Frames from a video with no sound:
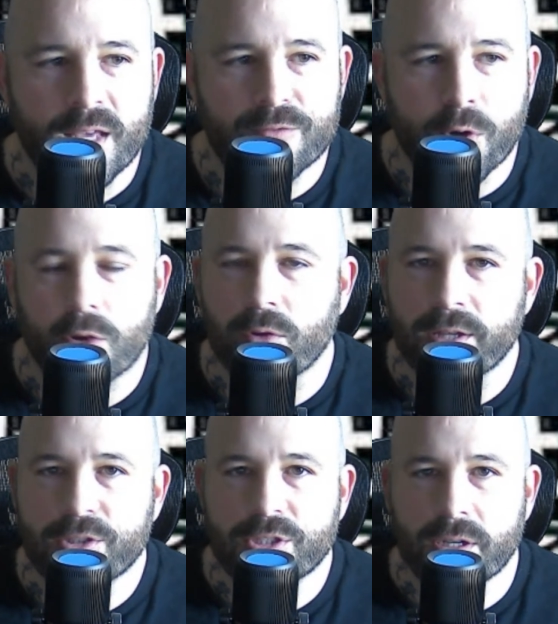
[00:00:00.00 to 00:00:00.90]
His vertical
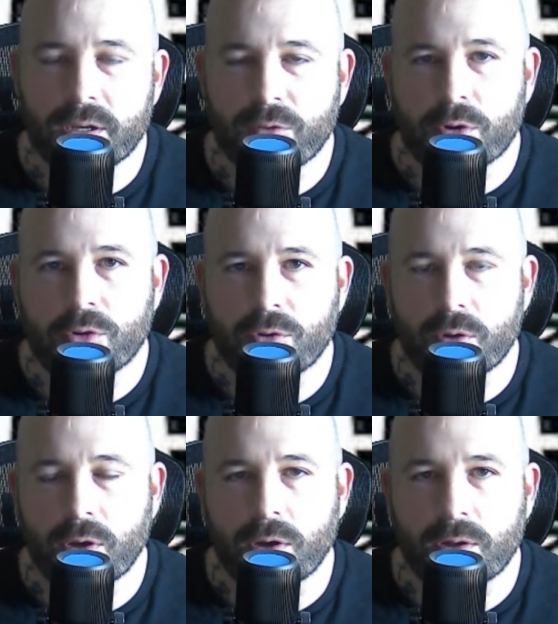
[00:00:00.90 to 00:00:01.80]

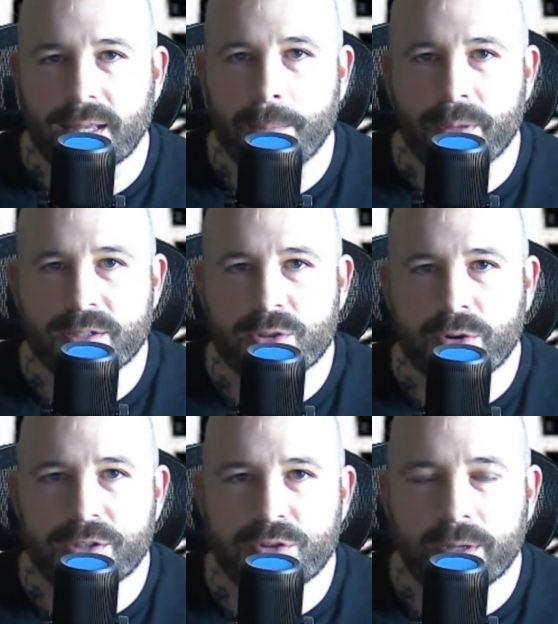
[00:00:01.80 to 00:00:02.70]
leap is
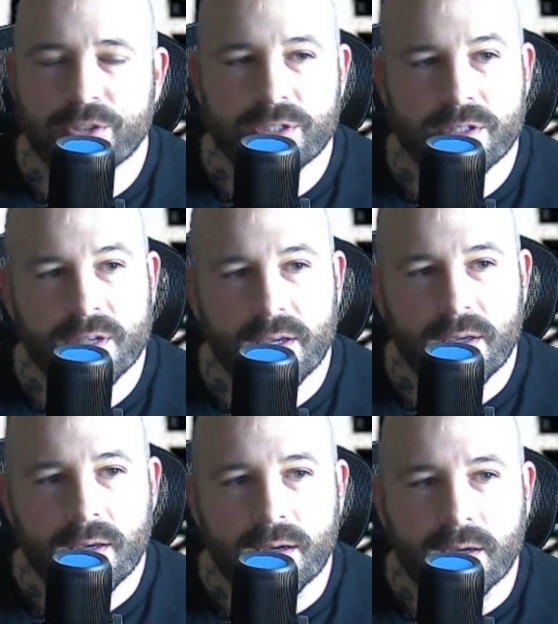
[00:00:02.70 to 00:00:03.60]
32 inches.
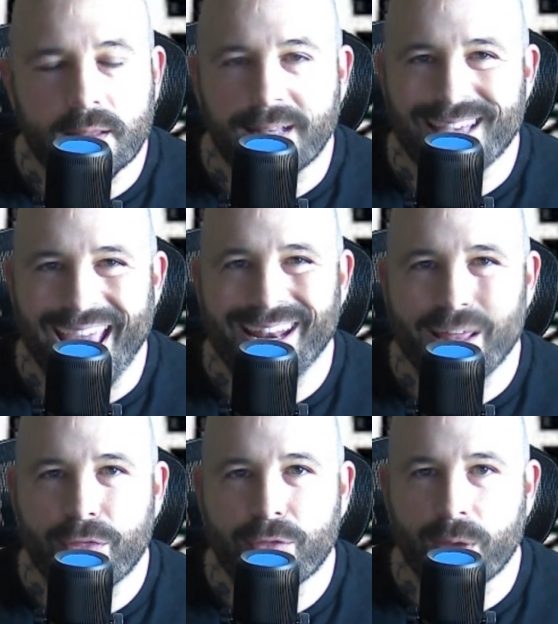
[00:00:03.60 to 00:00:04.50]
That's
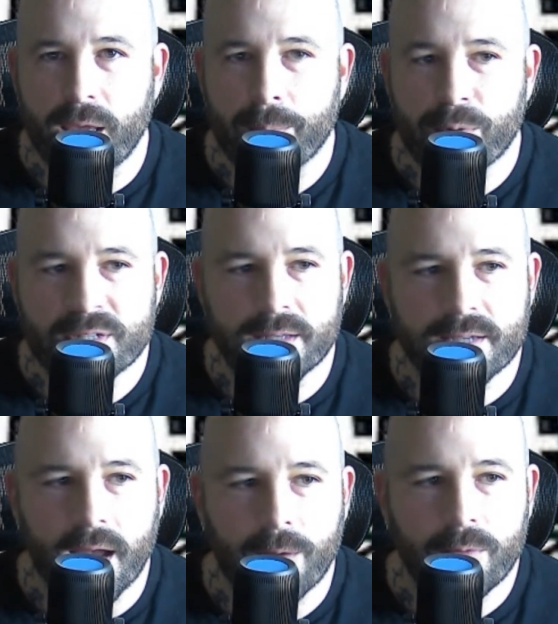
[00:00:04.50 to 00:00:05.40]
83
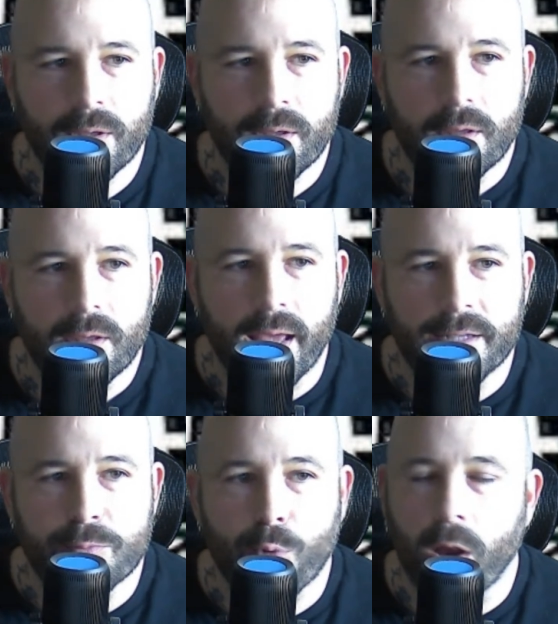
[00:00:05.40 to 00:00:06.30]
percentile.
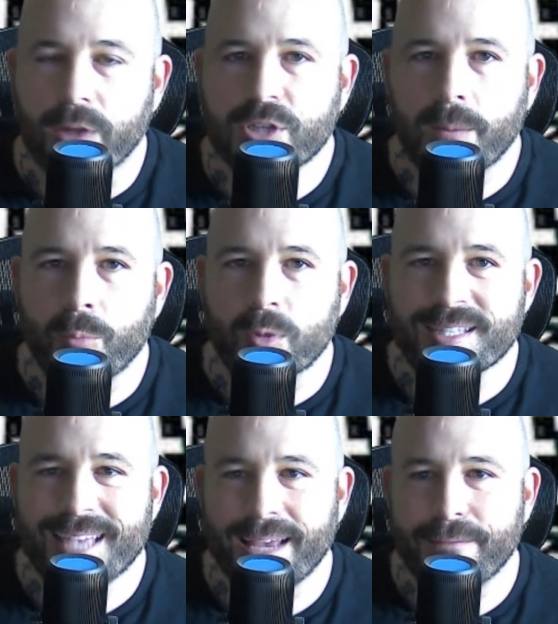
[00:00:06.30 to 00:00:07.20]
And his broad jump
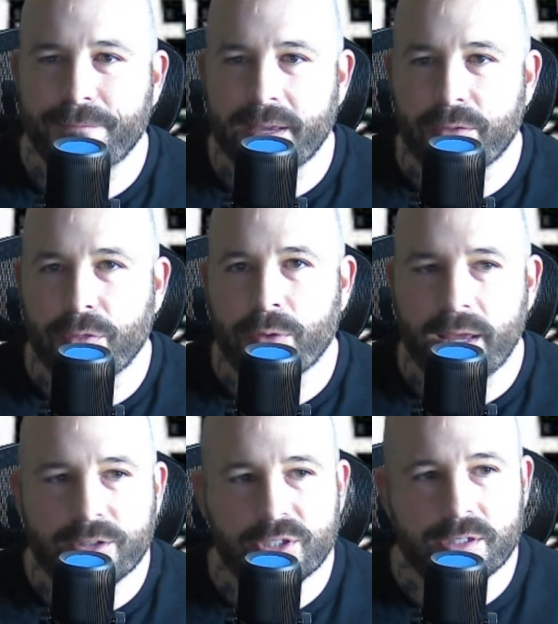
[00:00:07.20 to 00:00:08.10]
was 10 feet,
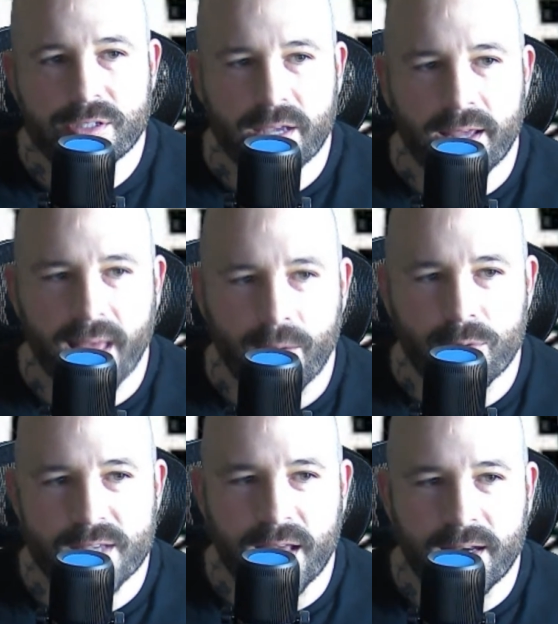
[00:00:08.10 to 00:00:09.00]
3 inches, and that
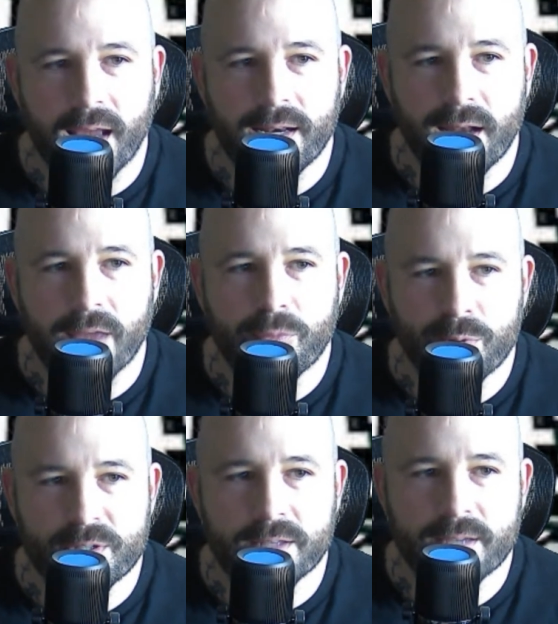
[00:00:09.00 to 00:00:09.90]
was a 99th
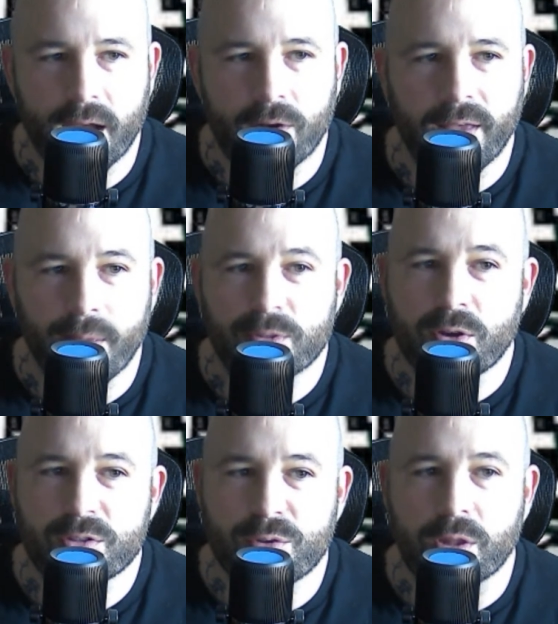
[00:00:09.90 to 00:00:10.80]
percentile. And that was
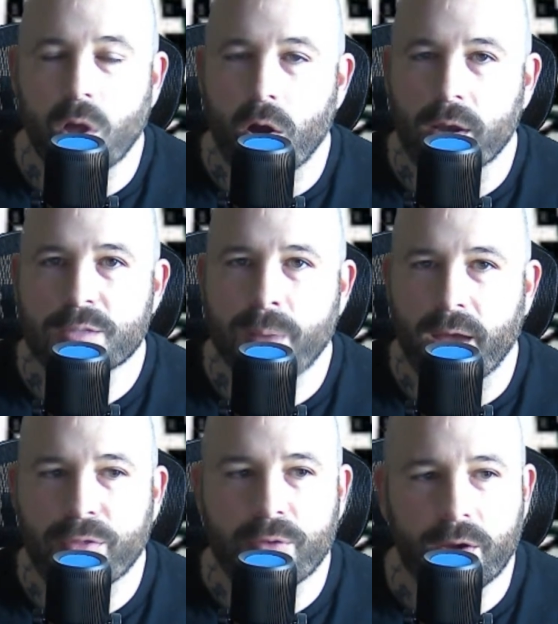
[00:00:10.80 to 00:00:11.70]
also the longest
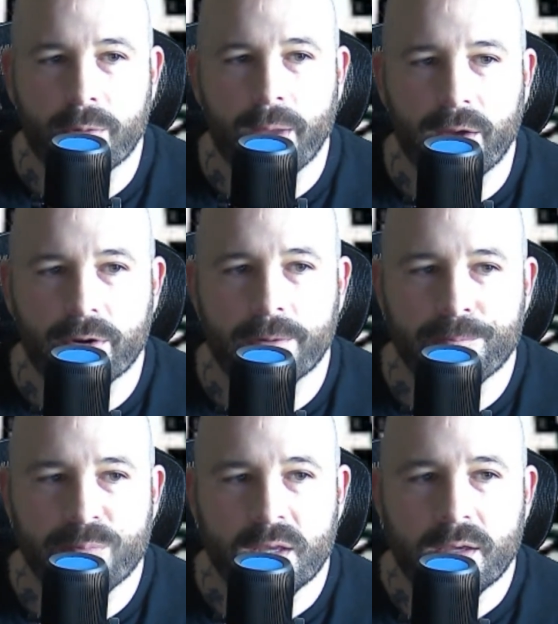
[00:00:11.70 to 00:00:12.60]
by a 300-pounder
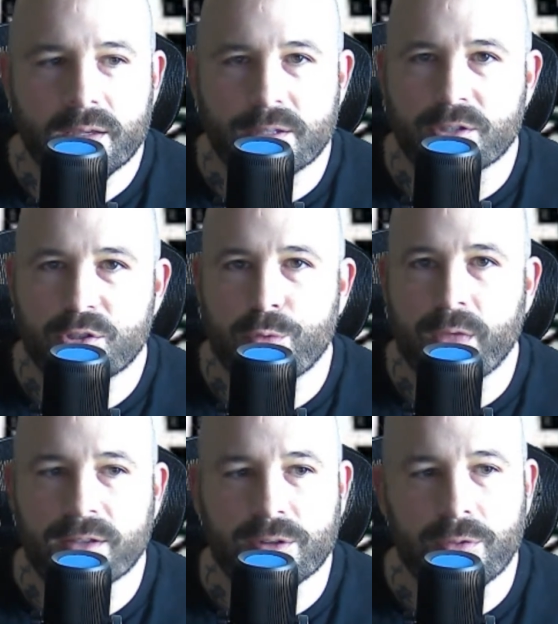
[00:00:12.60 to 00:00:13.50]
since
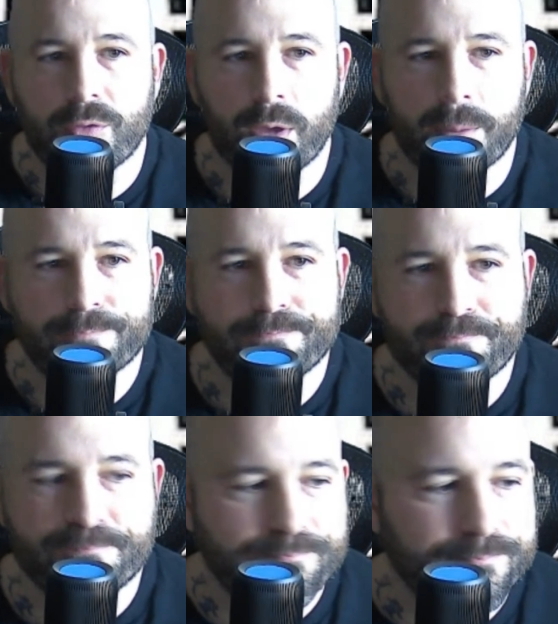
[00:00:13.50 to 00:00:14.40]
2003.
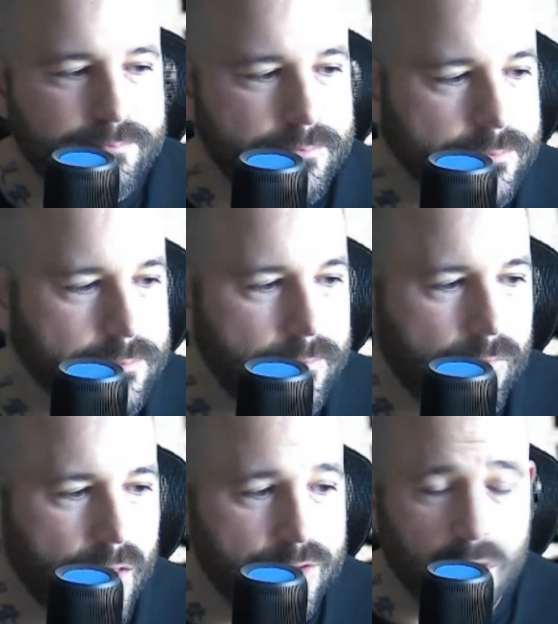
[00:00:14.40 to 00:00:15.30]

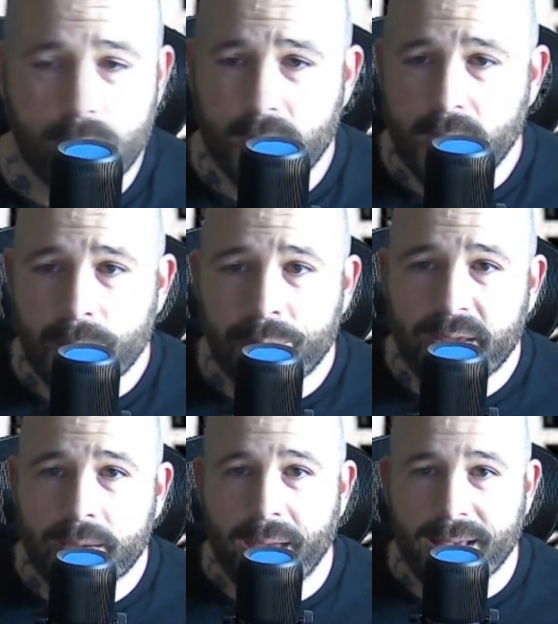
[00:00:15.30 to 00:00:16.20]
So
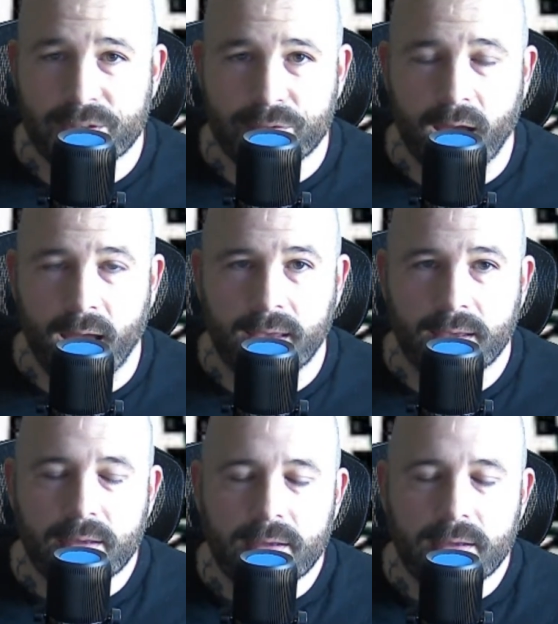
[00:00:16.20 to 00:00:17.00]
big, massive guy.